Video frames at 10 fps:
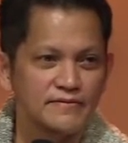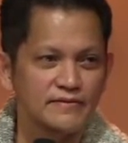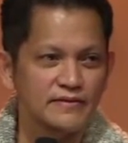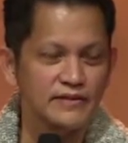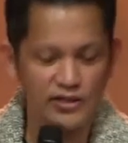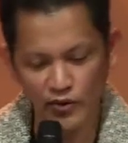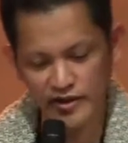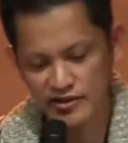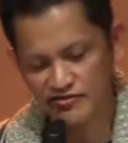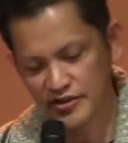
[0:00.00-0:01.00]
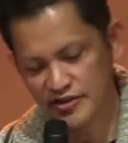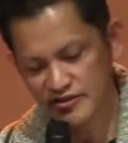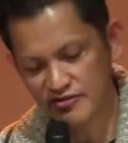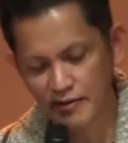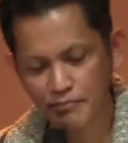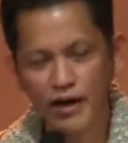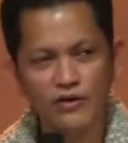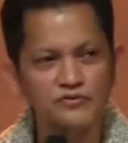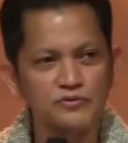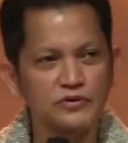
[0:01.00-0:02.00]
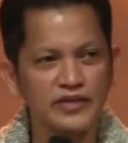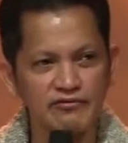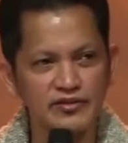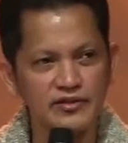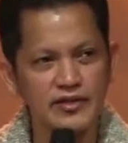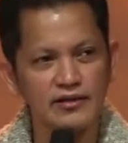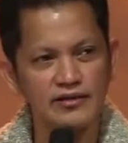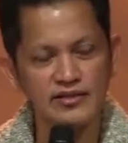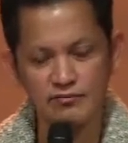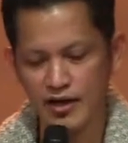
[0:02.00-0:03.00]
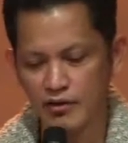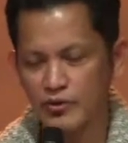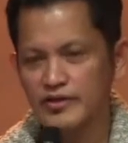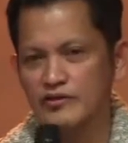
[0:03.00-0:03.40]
That's why this verse is very powerful. David said, it doesn't matter what he's